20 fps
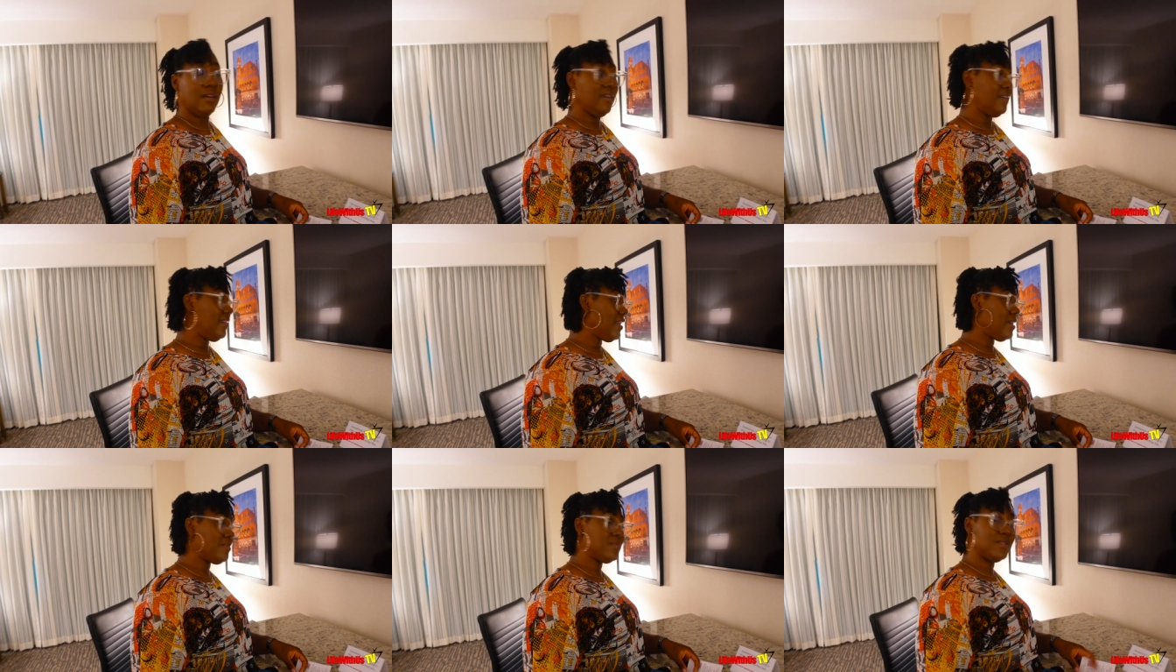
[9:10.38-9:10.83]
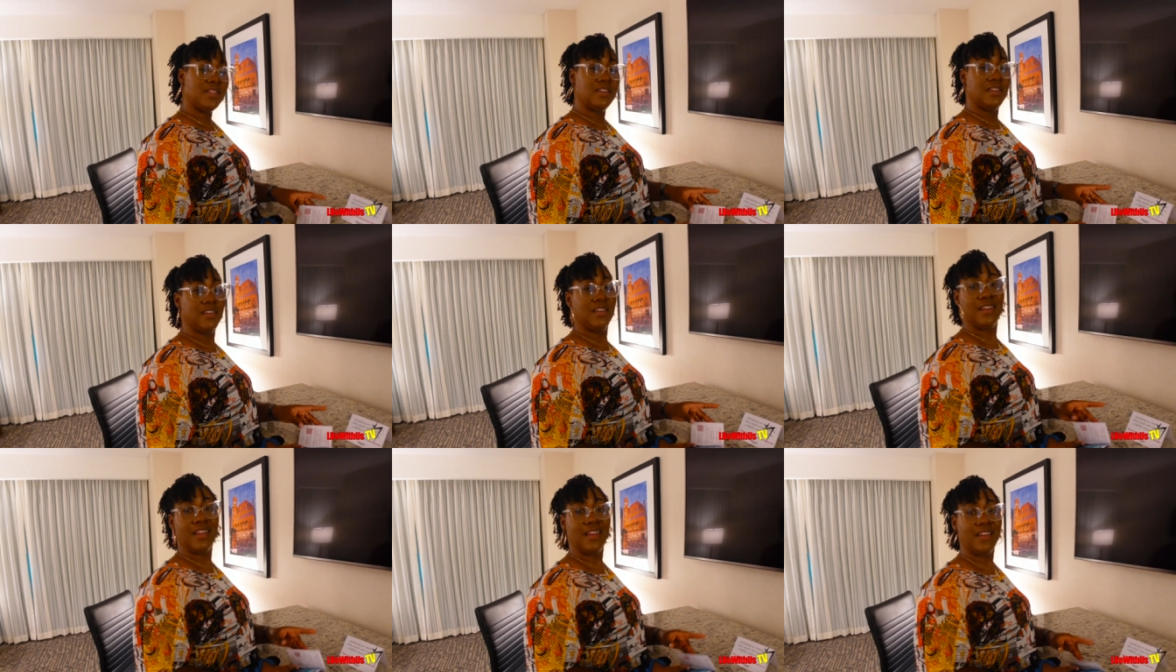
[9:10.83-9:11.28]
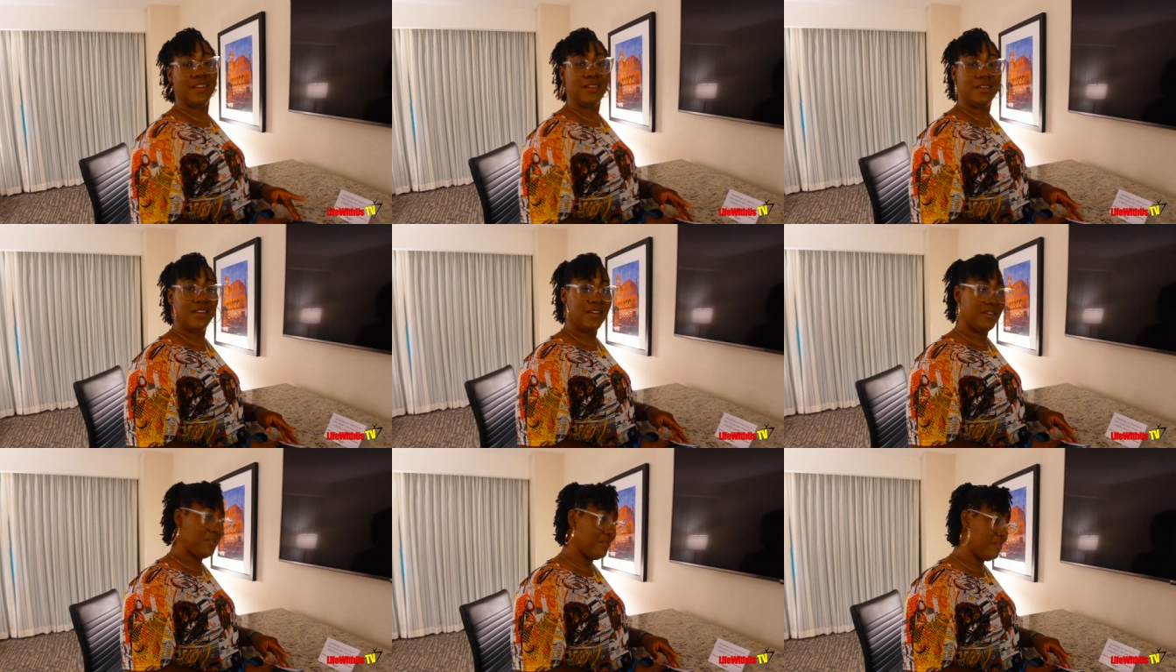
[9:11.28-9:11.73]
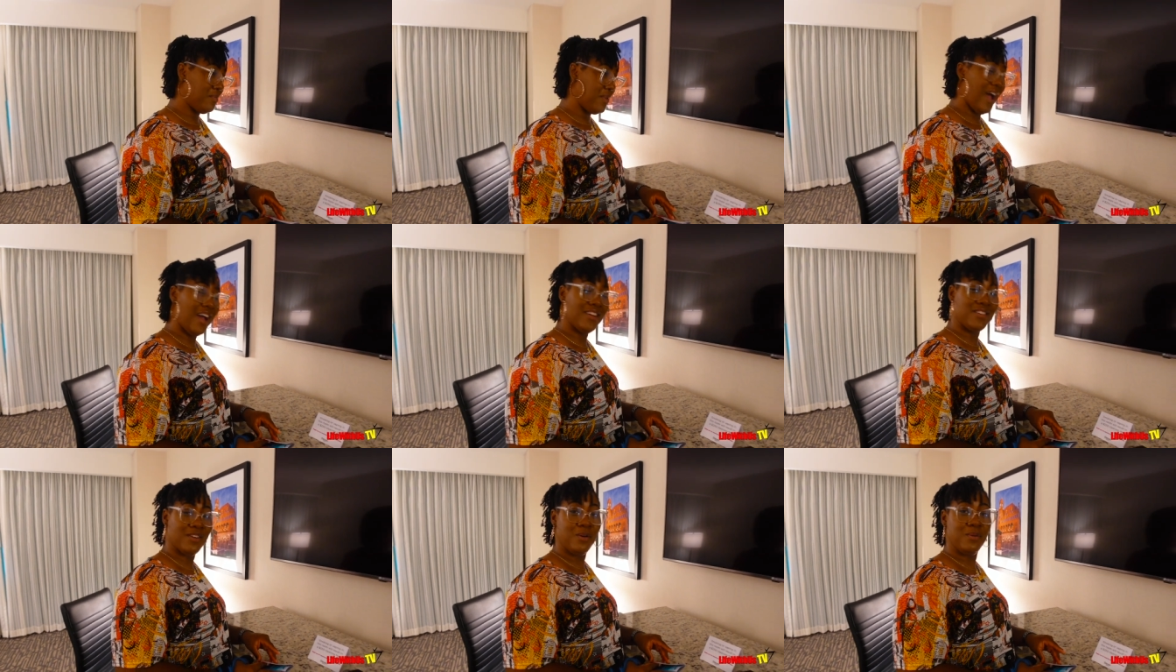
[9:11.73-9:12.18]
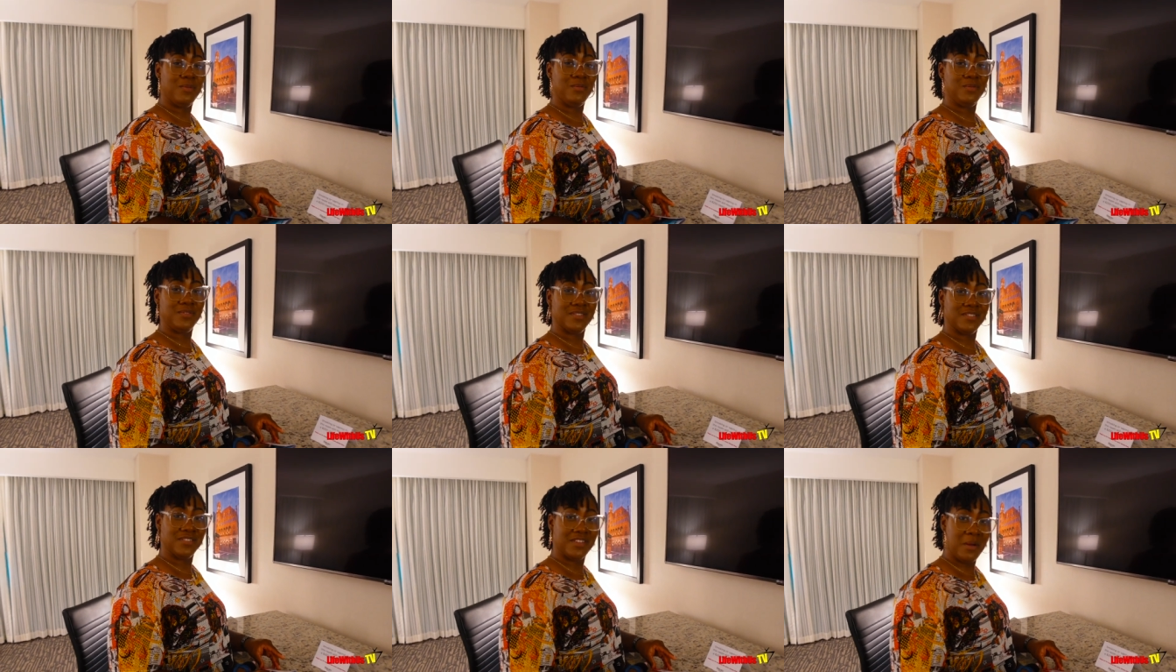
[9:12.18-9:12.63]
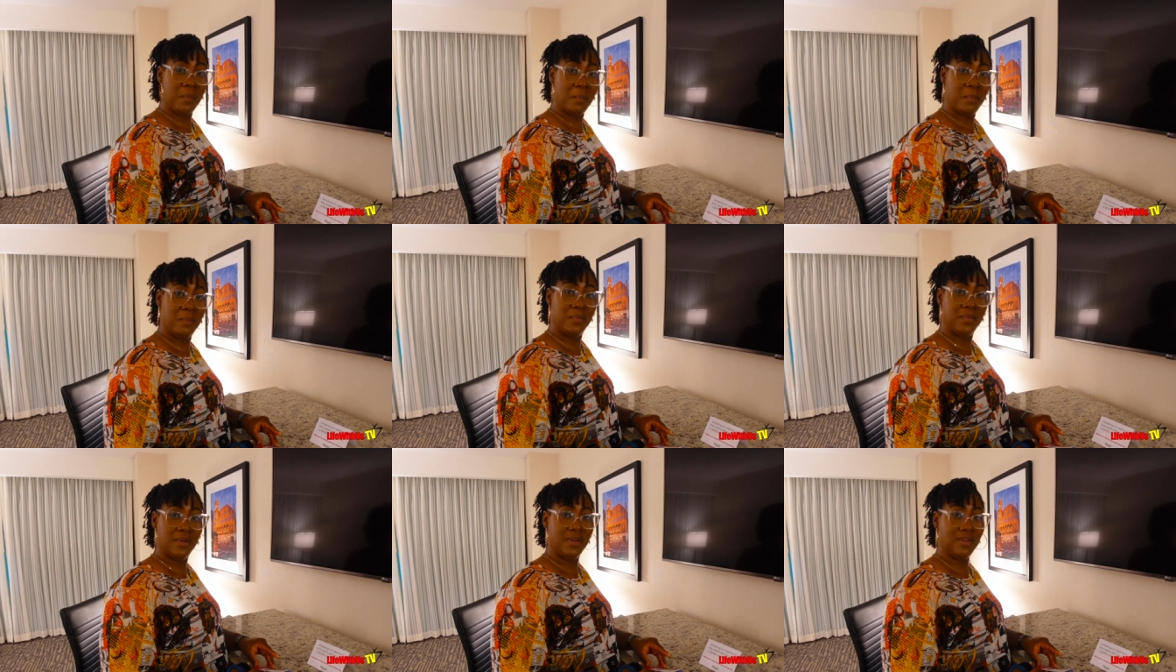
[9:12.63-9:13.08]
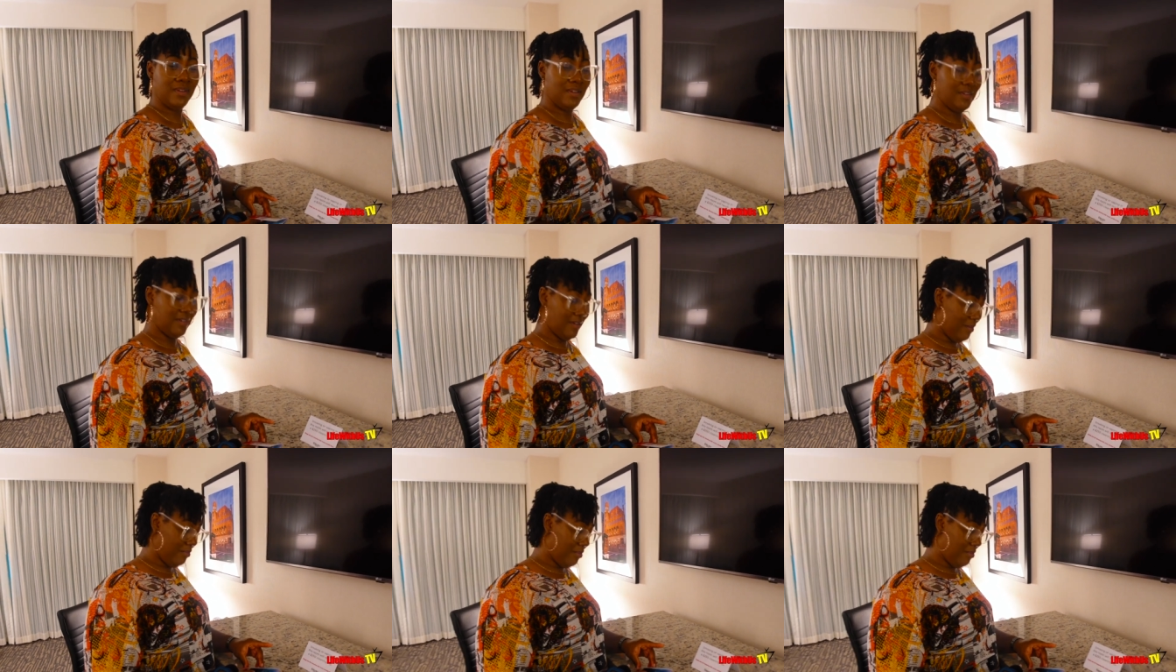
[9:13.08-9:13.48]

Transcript: And I'm sitting here like, you got some nachos or something? Something.